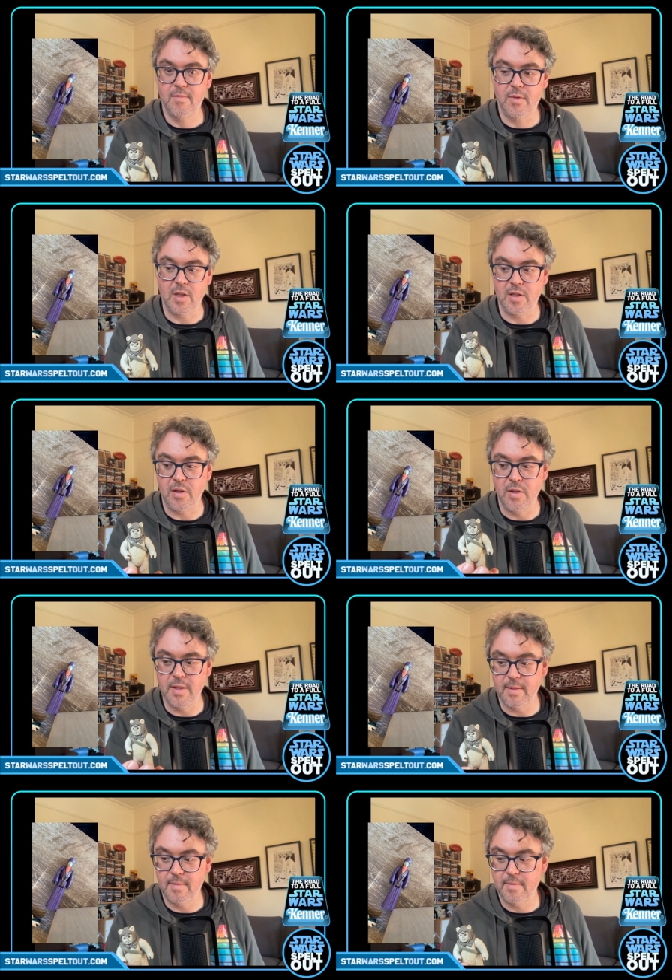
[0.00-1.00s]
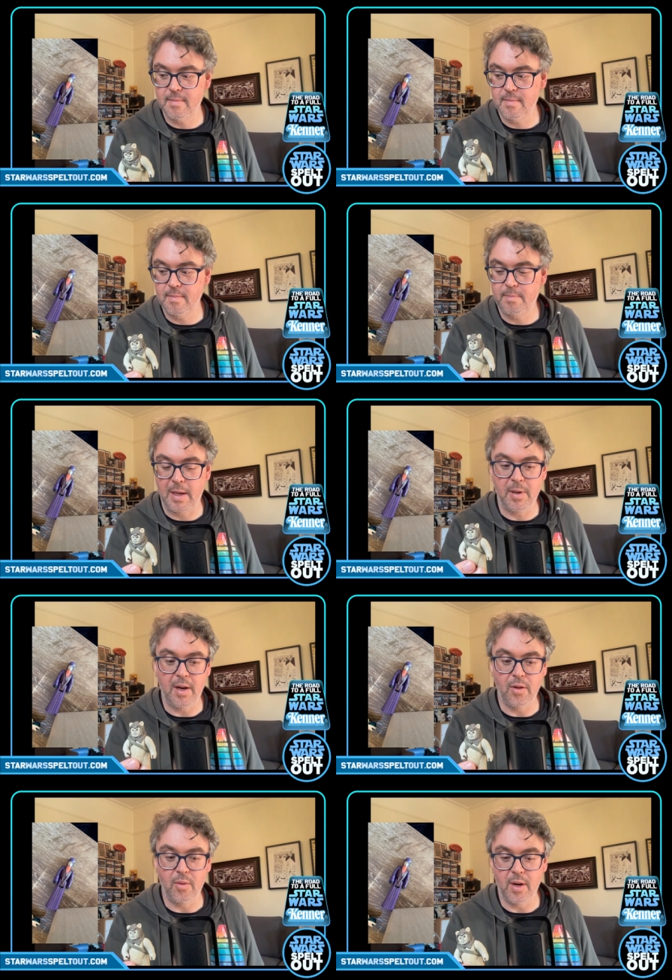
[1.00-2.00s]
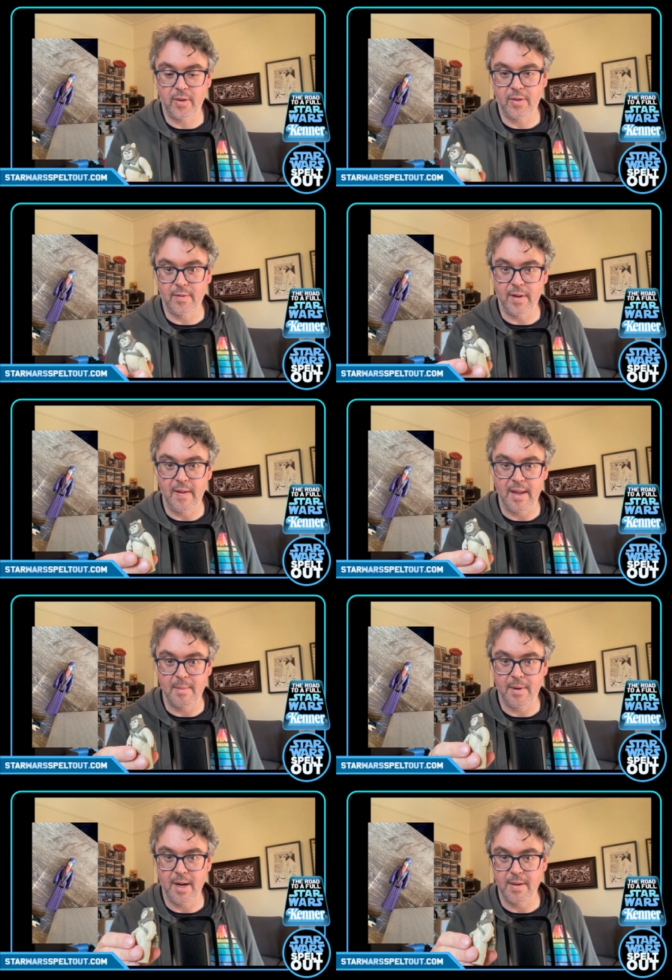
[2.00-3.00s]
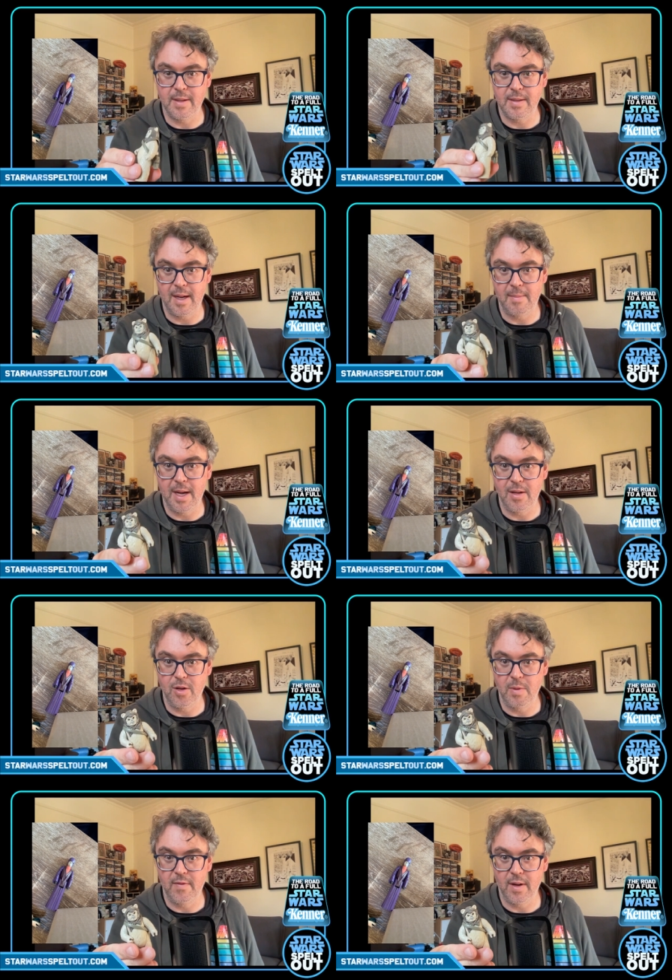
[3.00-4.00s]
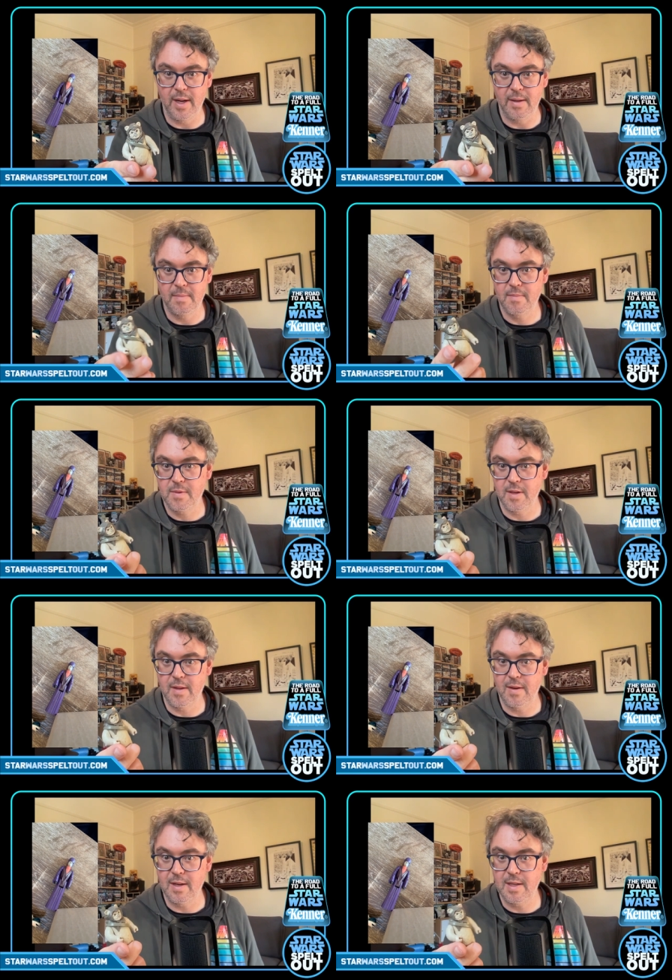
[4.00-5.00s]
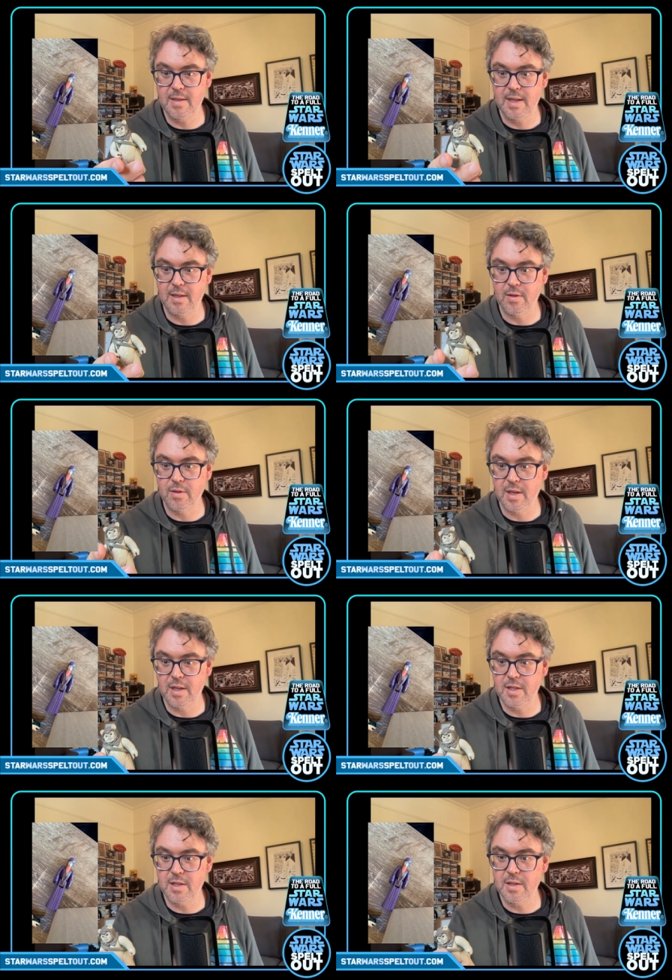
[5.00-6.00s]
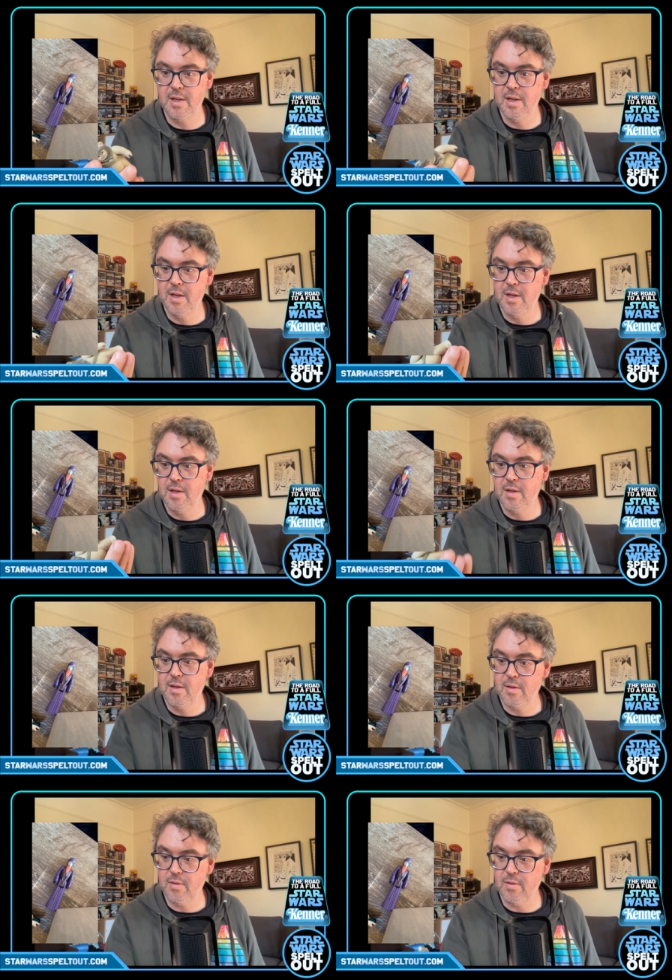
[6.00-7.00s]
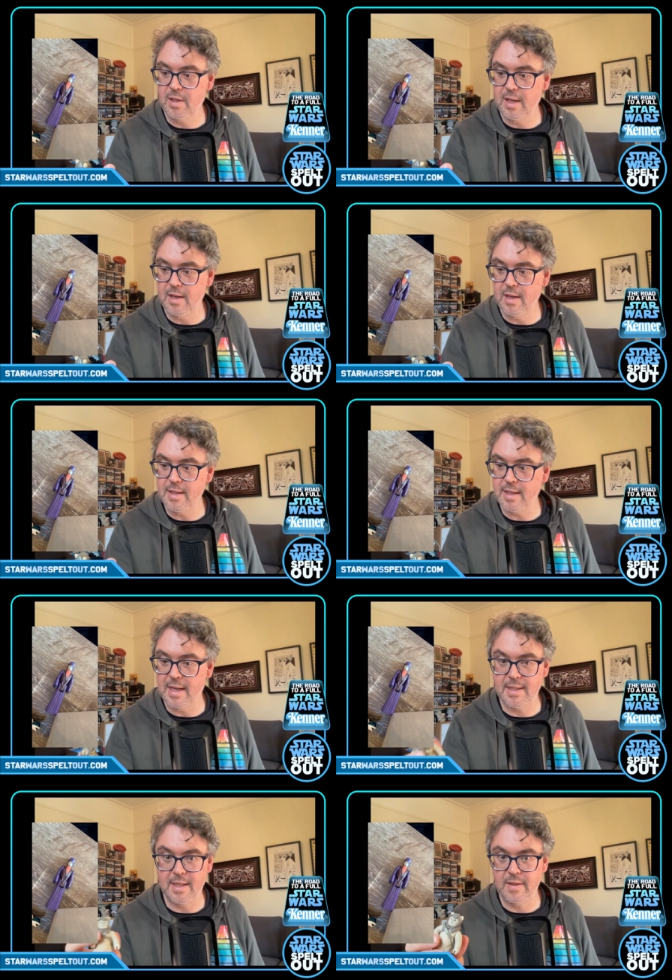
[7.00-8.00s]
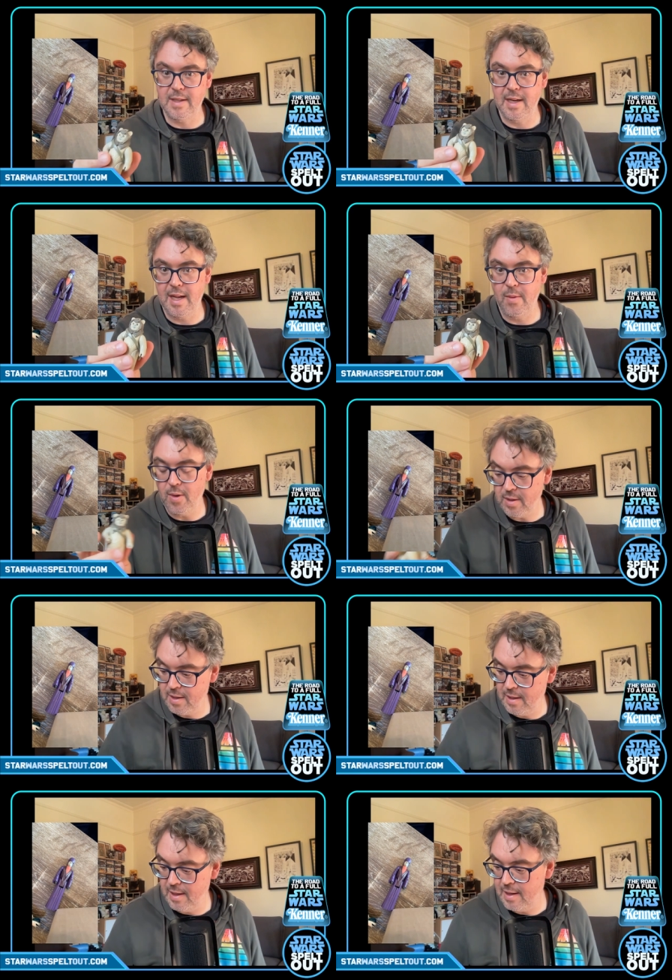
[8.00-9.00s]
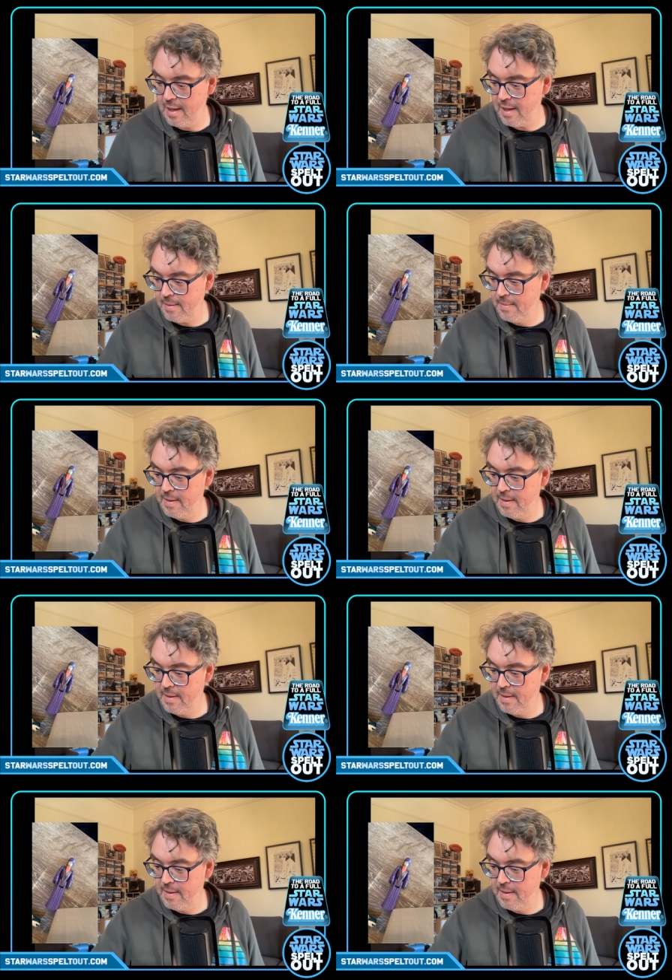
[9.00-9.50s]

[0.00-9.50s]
Just use a big pile of rocks to fight the Empire instead, mate. You'll be fine. So there he is. He's in good condition. Good to get a nice last 17 Ewok in there.